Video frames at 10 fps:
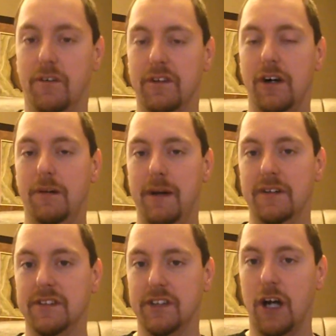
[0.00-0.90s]
overall
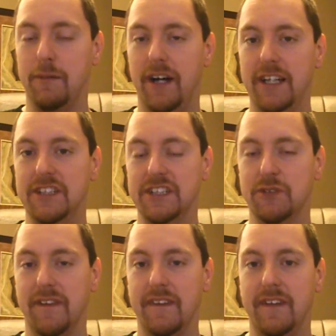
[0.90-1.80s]
amount of
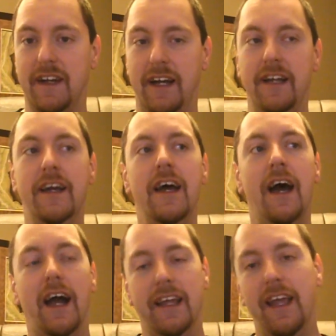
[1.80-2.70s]
carbohydrates within the diet,
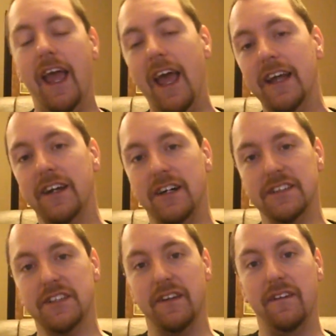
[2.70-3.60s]
and
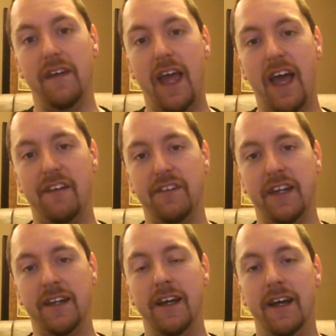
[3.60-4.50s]
also
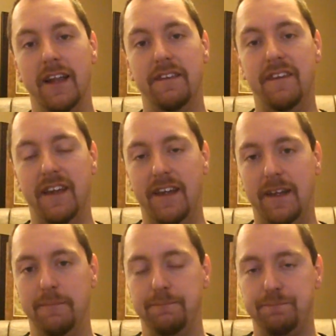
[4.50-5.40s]
having
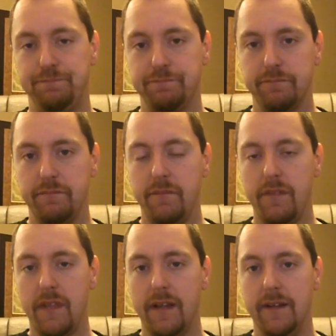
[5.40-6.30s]
the
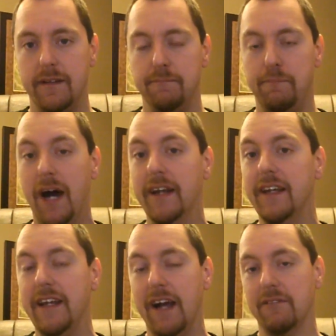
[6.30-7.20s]

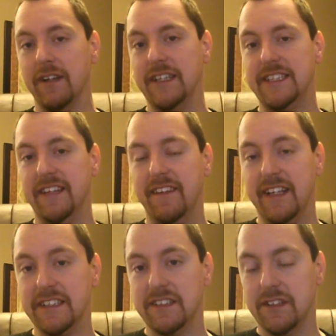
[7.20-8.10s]
body not releasing the
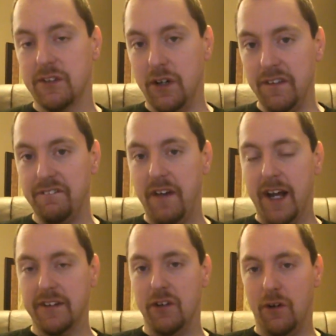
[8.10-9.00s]
insulin growth
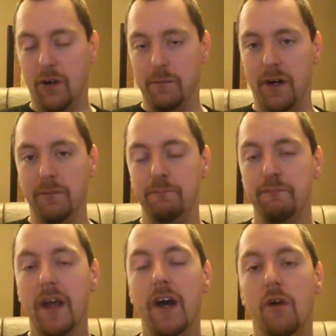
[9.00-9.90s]
hormone,
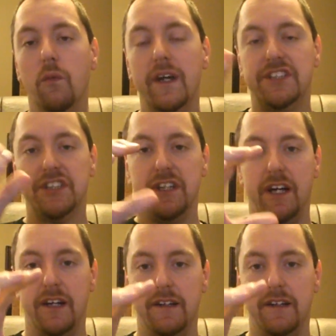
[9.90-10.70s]
which